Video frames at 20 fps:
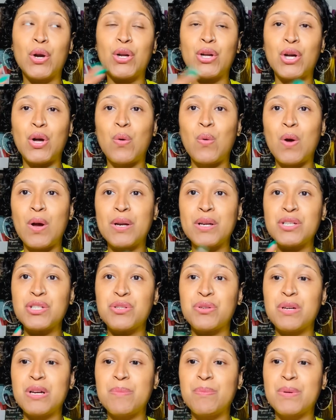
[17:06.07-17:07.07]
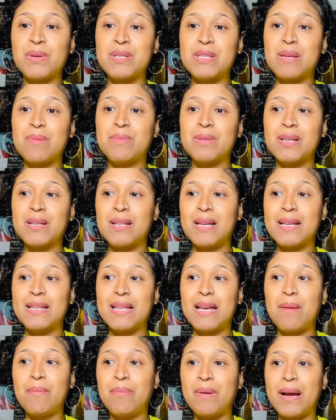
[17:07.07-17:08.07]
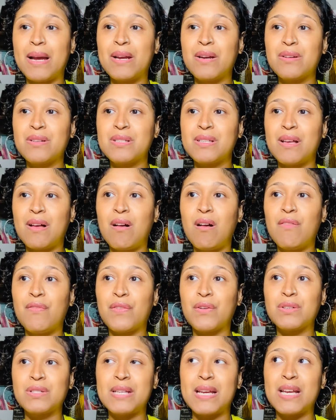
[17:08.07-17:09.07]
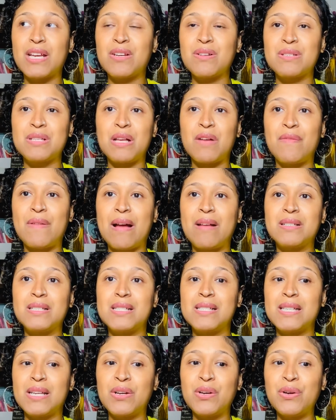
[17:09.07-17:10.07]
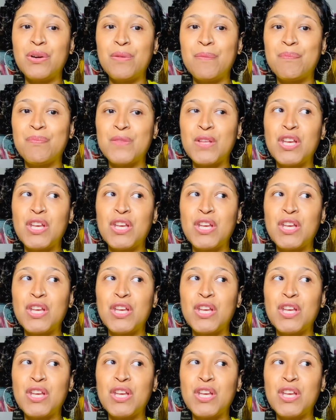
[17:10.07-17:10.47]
go on a trip or something like that by yourself, or take yourself out to dinner,